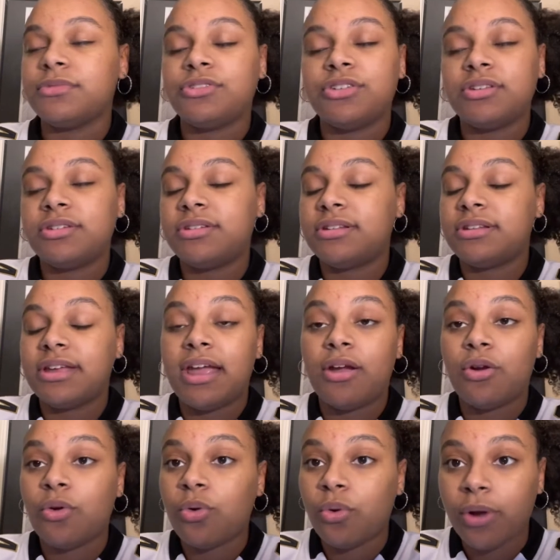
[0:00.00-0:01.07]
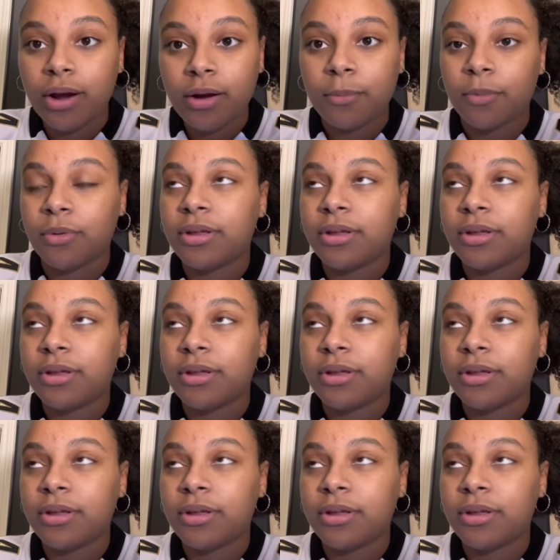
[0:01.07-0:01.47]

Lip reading: just incredible.